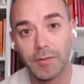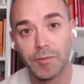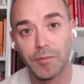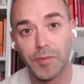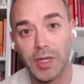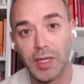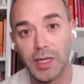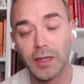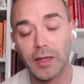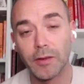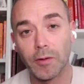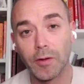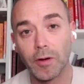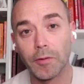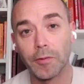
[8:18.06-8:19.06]
meaning that
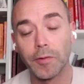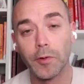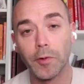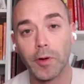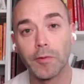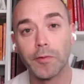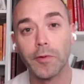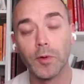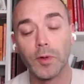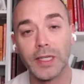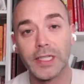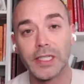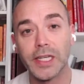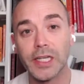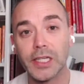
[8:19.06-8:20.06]
there are fewer and fewer
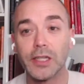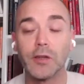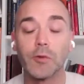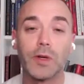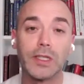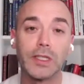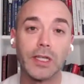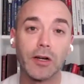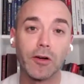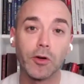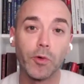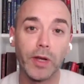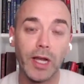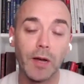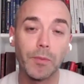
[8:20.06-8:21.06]
listings, and the ones that are
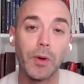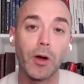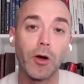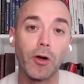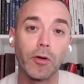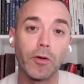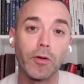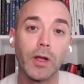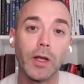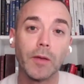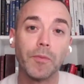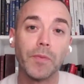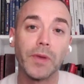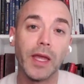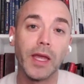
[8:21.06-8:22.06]
going up are
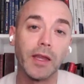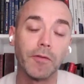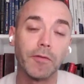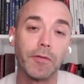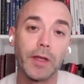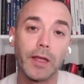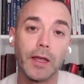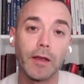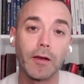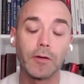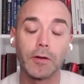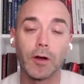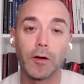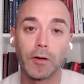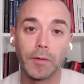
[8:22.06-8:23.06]
getting
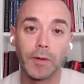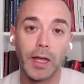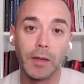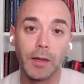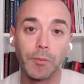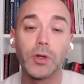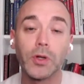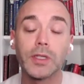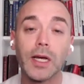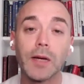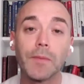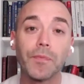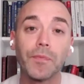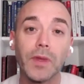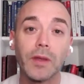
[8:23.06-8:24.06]
are getting booked
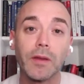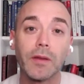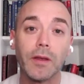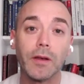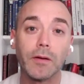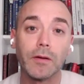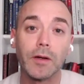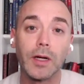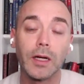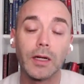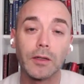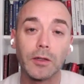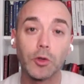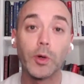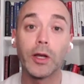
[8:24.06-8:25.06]
up,
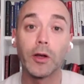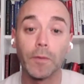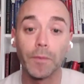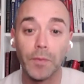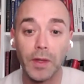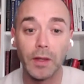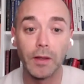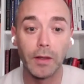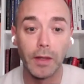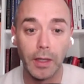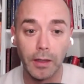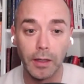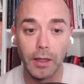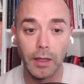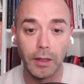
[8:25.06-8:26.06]
quicker
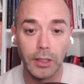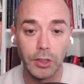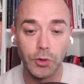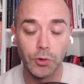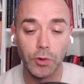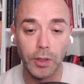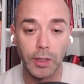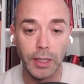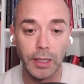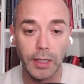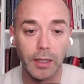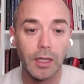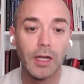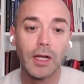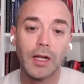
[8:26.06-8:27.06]
than historically,
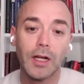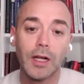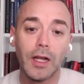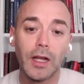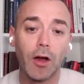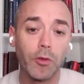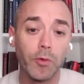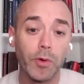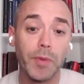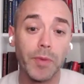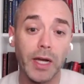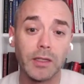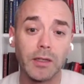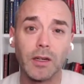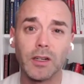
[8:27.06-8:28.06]
all the way
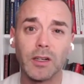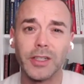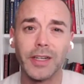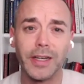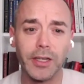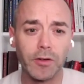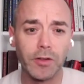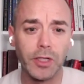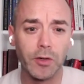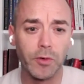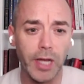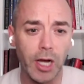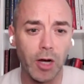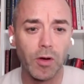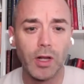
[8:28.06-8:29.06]
back to, gosh, 9 years ago
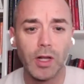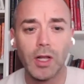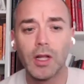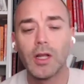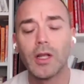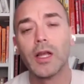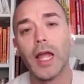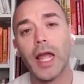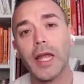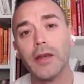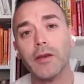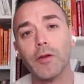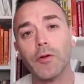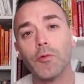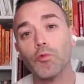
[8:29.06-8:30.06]
now.
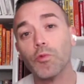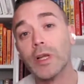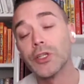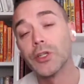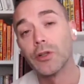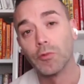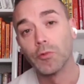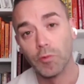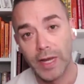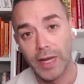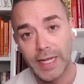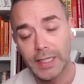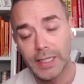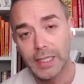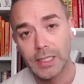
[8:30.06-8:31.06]
And rental
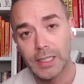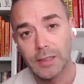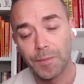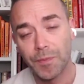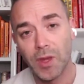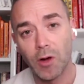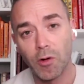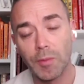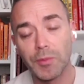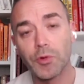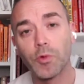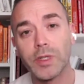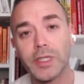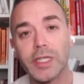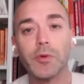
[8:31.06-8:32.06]
rates are up
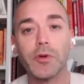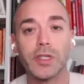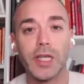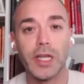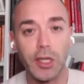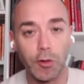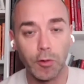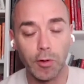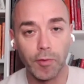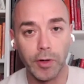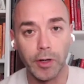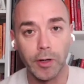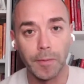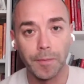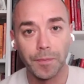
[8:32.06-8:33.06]
20% year over
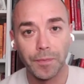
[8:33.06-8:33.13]
year.